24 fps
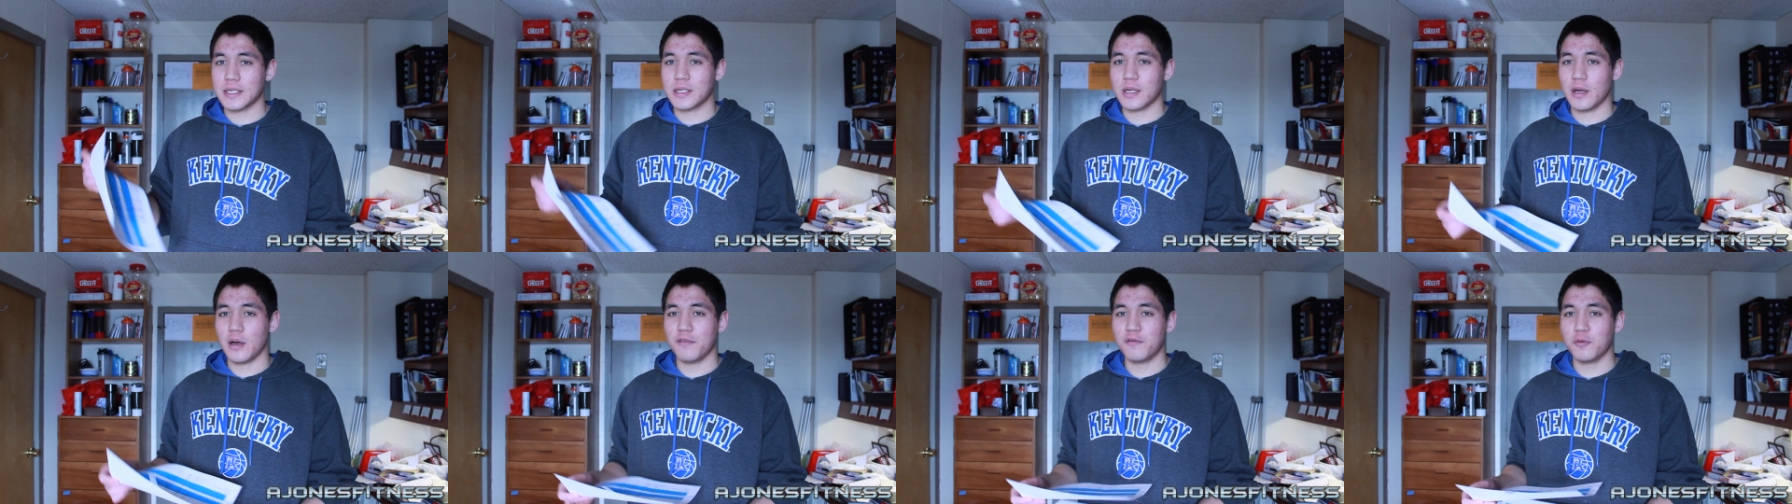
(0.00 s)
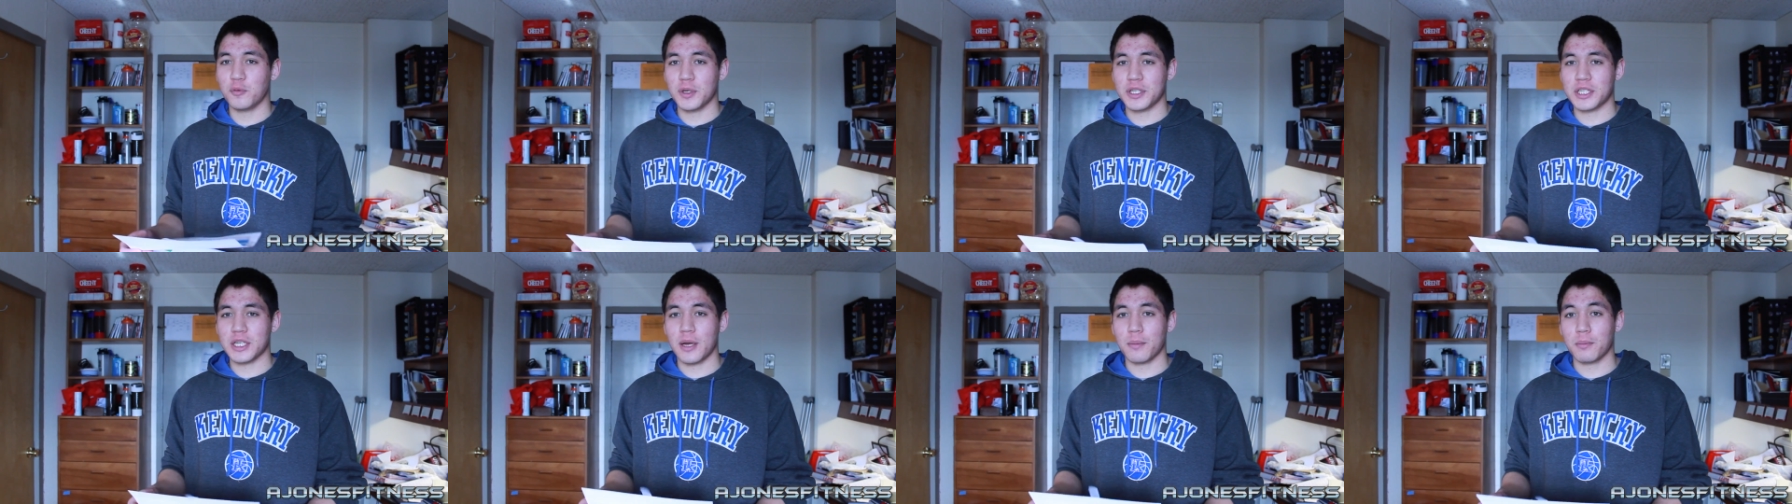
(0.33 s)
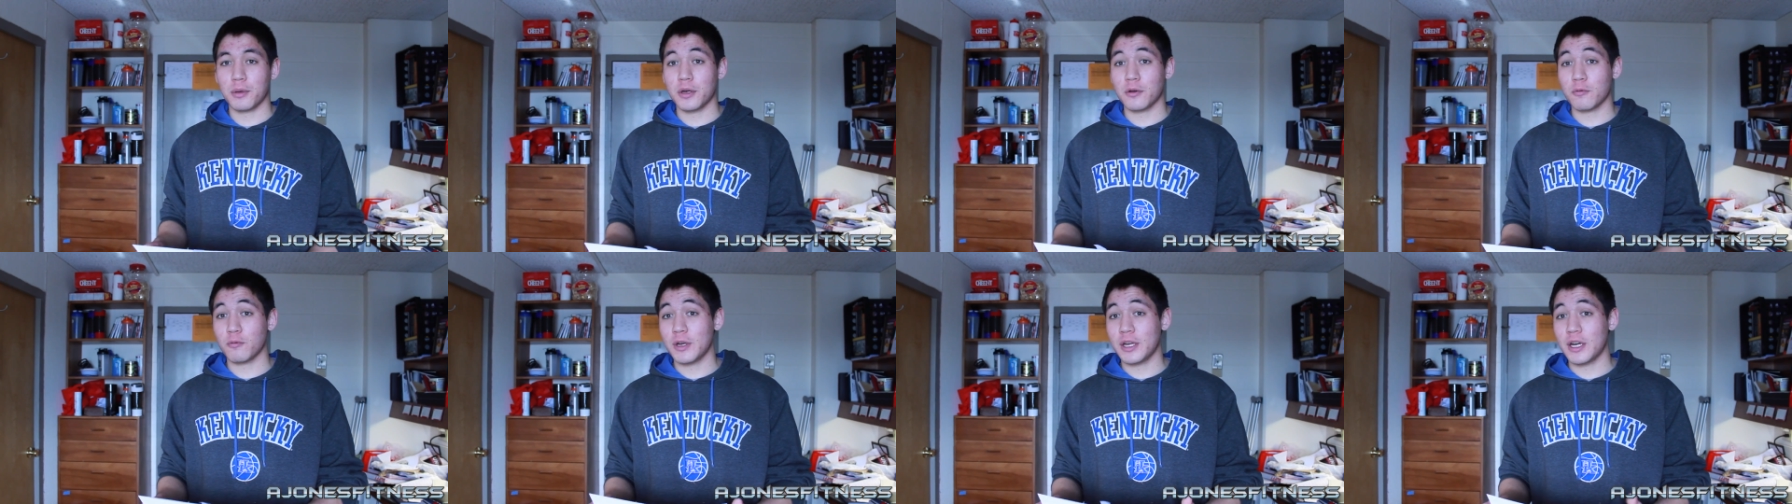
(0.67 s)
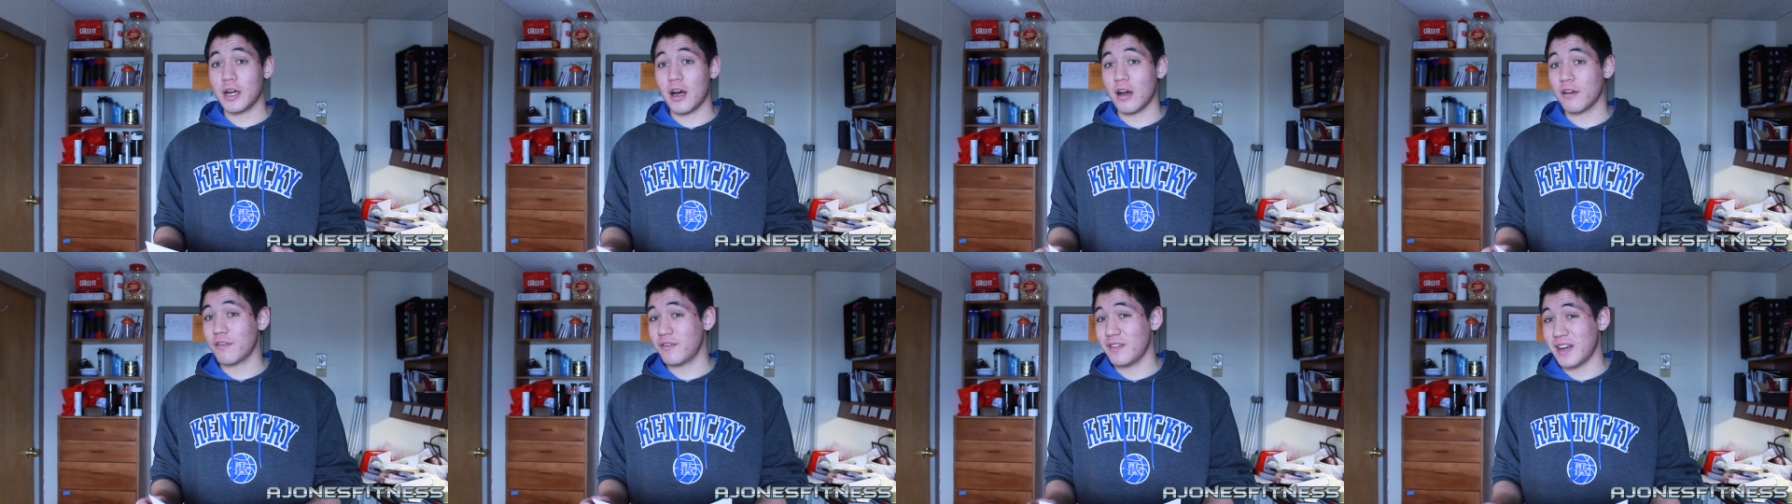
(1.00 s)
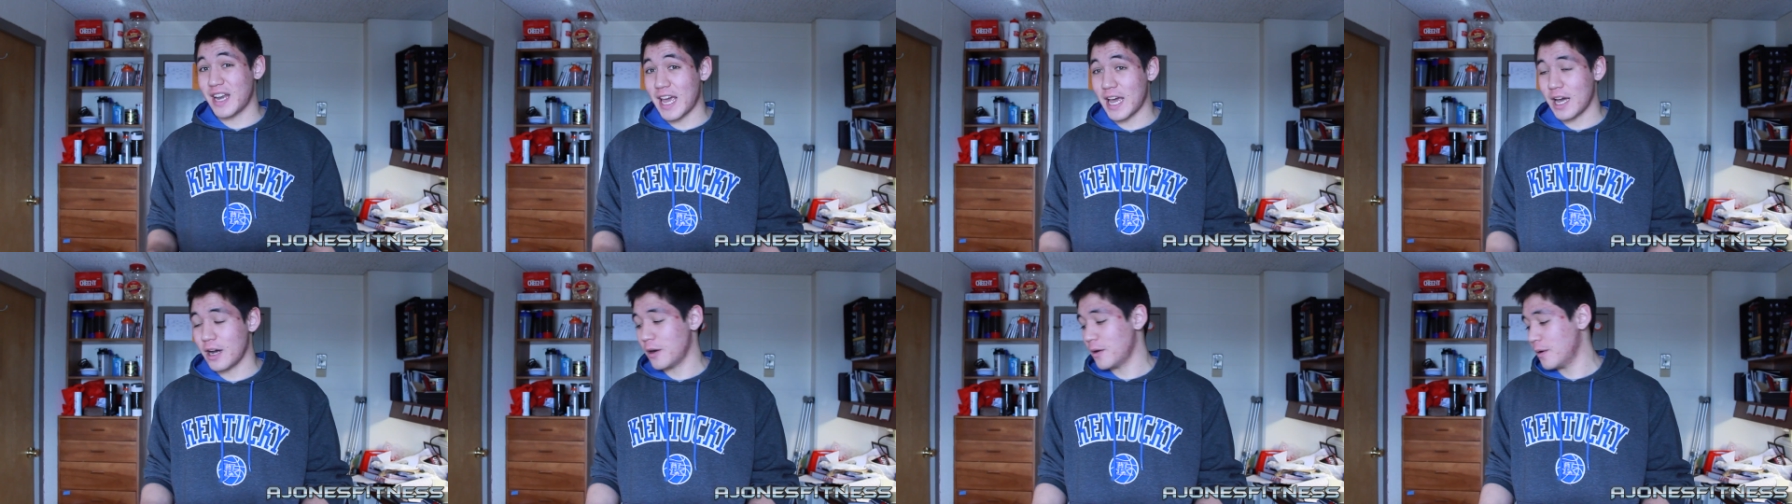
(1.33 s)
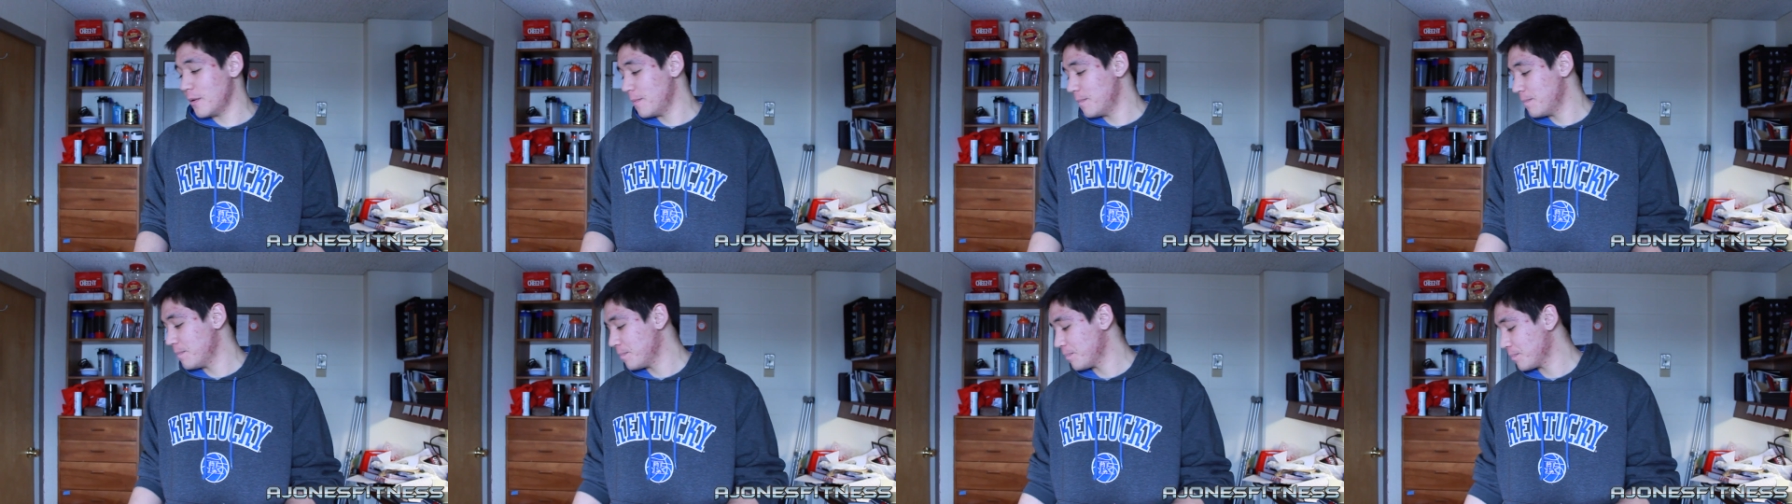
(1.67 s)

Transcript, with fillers: stuff, which I'm going to read off now.